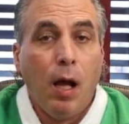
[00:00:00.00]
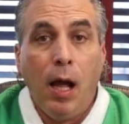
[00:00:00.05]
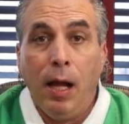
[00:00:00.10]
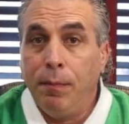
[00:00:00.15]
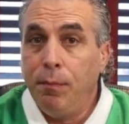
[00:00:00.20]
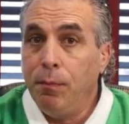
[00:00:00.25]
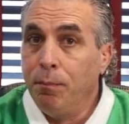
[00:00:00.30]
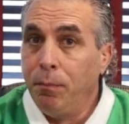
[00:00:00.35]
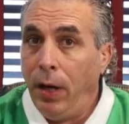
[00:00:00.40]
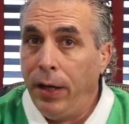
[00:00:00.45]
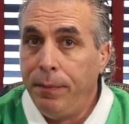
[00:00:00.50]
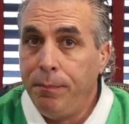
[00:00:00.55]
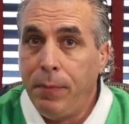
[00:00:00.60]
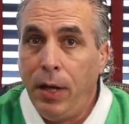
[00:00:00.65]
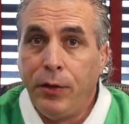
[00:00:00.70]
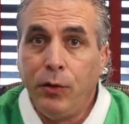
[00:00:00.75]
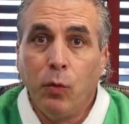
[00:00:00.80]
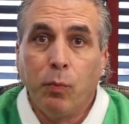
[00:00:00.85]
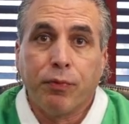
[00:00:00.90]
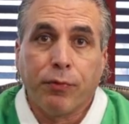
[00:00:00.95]
and
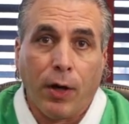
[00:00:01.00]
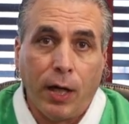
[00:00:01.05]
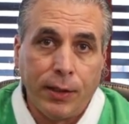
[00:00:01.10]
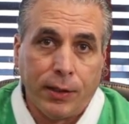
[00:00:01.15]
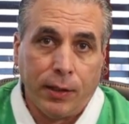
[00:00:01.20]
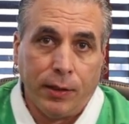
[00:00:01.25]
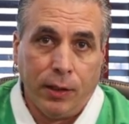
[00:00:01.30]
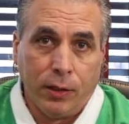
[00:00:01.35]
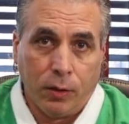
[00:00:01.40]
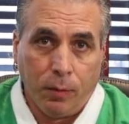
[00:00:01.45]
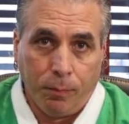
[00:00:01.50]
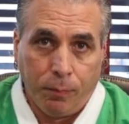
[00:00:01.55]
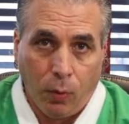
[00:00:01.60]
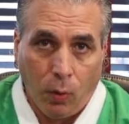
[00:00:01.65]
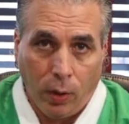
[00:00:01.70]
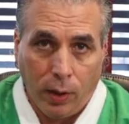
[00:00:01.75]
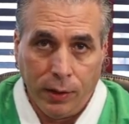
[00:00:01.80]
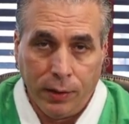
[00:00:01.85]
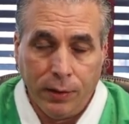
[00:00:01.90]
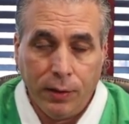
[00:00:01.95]
menu pricing is
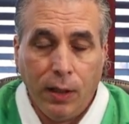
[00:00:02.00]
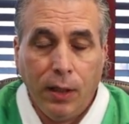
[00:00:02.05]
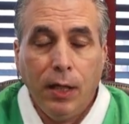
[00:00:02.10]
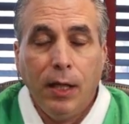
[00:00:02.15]
important.